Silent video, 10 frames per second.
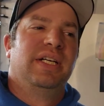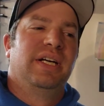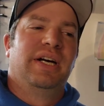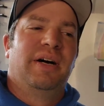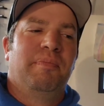
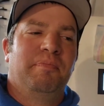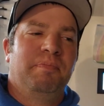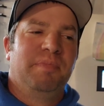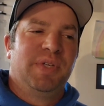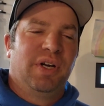Um,
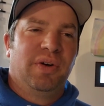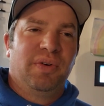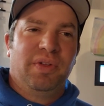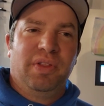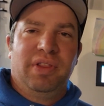you know,
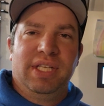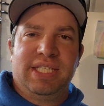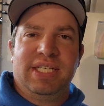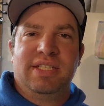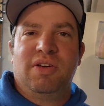this
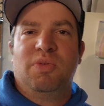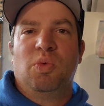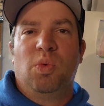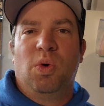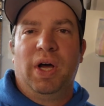isn't
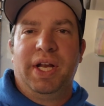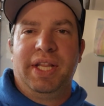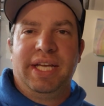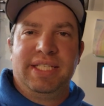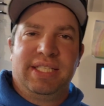what
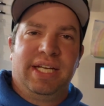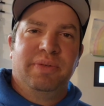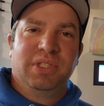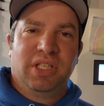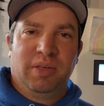they said it
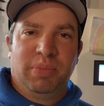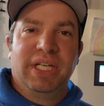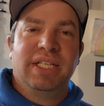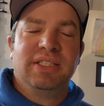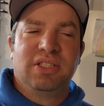was going to
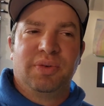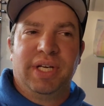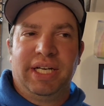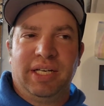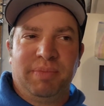be. So we
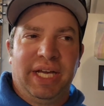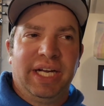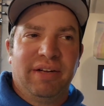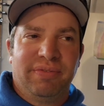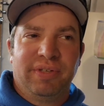ended up
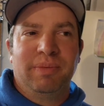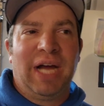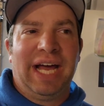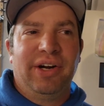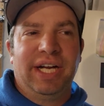getting a free
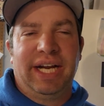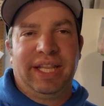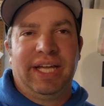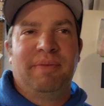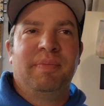battery out of
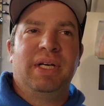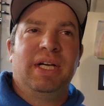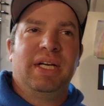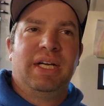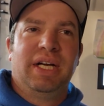them
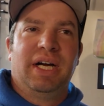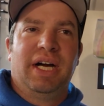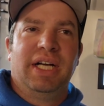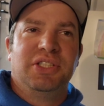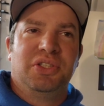
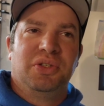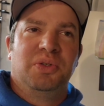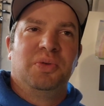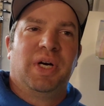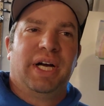uh,
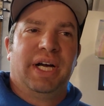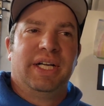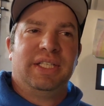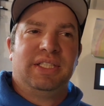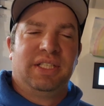to uh,
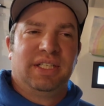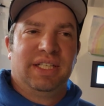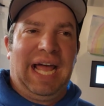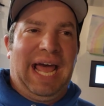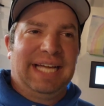to
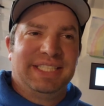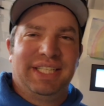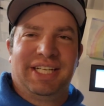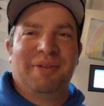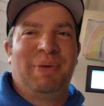add to the
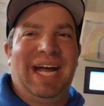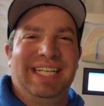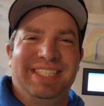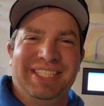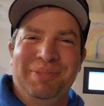
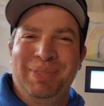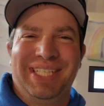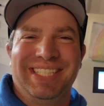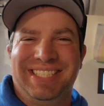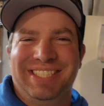capacity
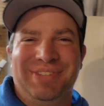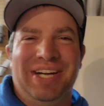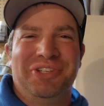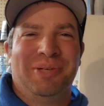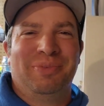because the
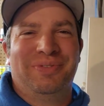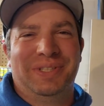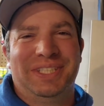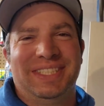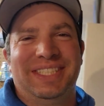round trip
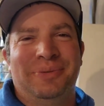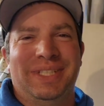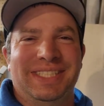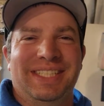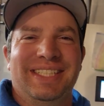efficiency
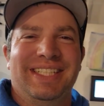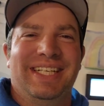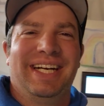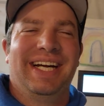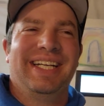wasn't
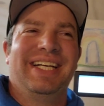uh,